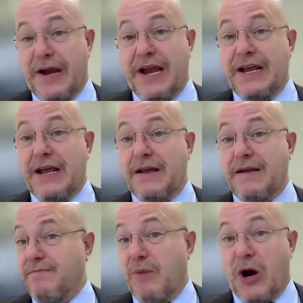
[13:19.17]

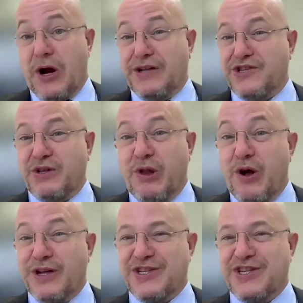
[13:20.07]
creating markets
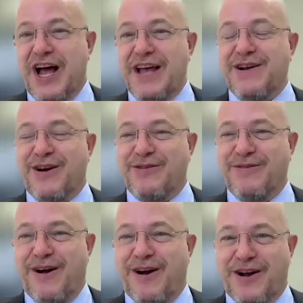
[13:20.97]
alongside
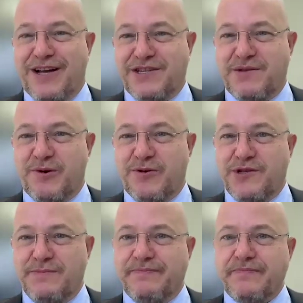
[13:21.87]
our
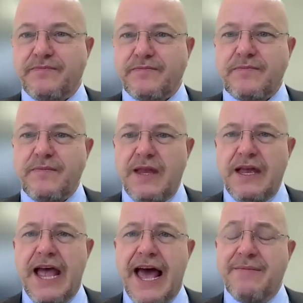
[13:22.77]
customers,
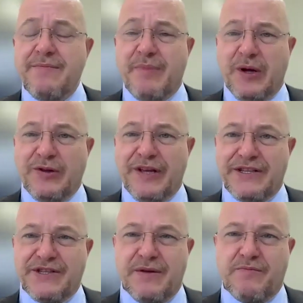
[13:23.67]
and
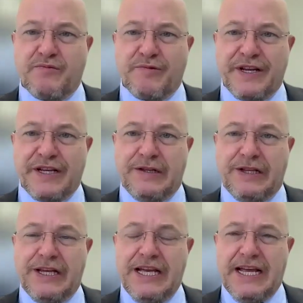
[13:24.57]
building some
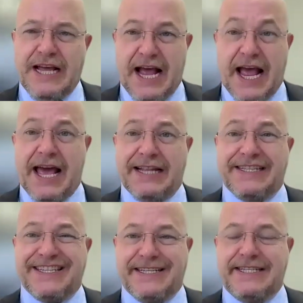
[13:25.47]
real
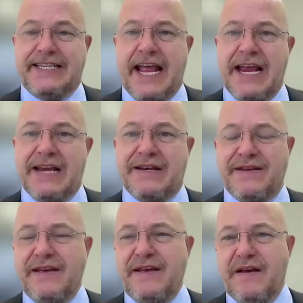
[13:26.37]
and
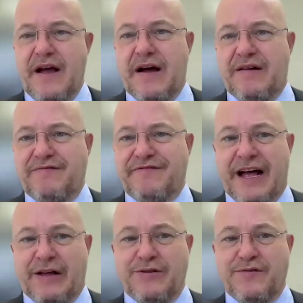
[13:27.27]
sustained
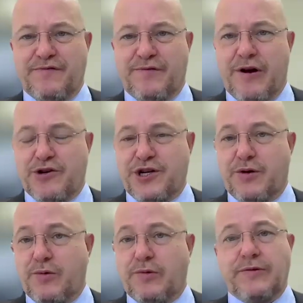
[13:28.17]
value for our
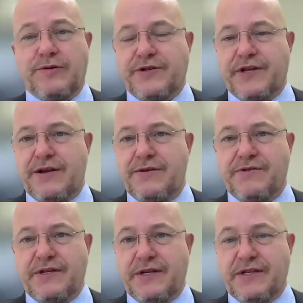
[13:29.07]
shareholders. And
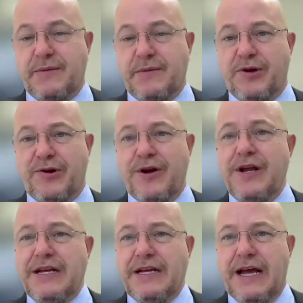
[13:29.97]
you see
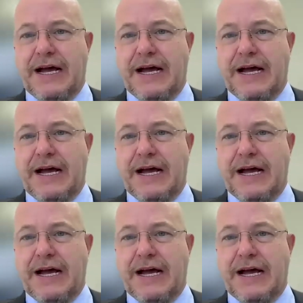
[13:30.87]
similar